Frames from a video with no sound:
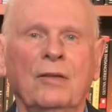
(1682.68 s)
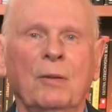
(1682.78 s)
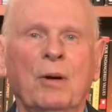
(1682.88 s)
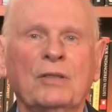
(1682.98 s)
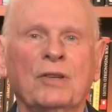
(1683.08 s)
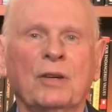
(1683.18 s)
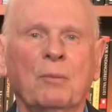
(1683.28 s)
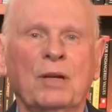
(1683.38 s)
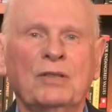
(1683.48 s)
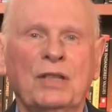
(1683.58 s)
The President
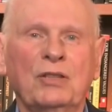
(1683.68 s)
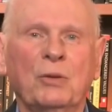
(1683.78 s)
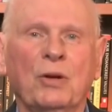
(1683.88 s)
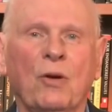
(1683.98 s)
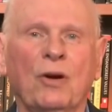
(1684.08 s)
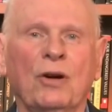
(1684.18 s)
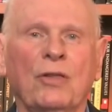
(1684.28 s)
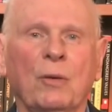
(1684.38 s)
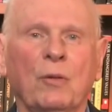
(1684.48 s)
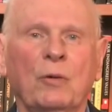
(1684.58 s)
must issue an order
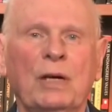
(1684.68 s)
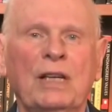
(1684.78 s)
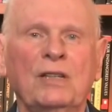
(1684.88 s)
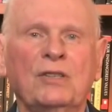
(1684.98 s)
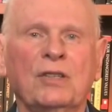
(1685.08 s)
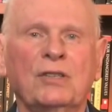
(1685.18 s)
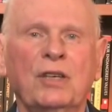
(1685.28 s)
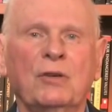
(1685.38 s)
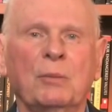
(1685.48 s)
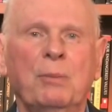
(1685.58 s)
that would release the
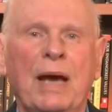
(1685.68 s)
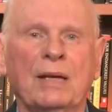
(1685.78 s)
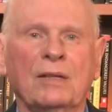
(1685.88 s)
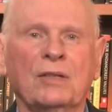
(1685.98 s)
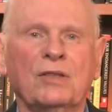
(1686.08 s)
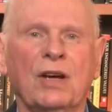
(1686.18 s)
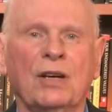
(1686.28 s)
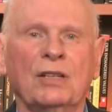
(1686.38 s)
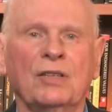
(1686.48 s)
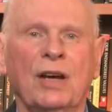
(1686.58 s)
secret patents
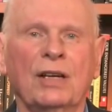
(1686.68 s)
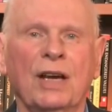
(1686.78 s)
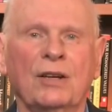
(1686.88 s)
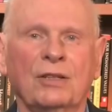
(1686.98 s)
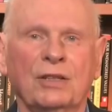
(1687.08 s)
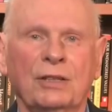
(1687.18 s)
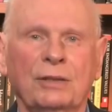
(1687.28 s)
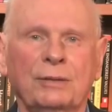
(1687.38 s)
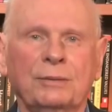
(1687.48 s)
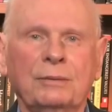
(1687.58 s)
on exotic energy
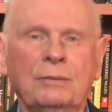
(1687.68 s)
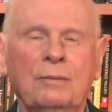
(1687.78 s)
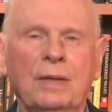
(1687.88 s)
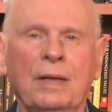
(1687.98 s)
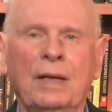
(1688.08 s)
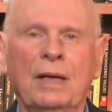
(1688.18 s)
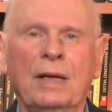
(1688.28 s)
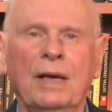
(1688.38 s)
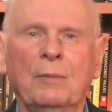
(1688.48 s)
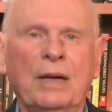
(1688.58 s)

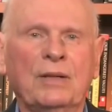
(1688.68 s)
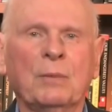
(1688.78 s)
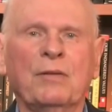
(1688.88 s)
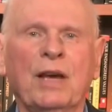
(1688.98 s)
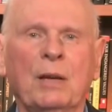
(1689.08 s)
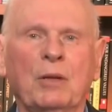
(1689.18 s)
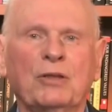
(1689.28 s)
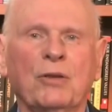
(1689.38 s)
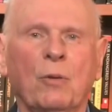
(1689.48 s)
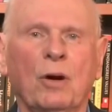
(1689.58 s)
and make them available
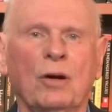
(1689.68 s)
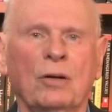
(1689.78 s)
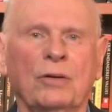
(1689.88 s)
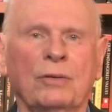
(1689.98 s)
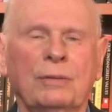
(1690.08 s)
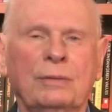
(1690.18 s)
to the world.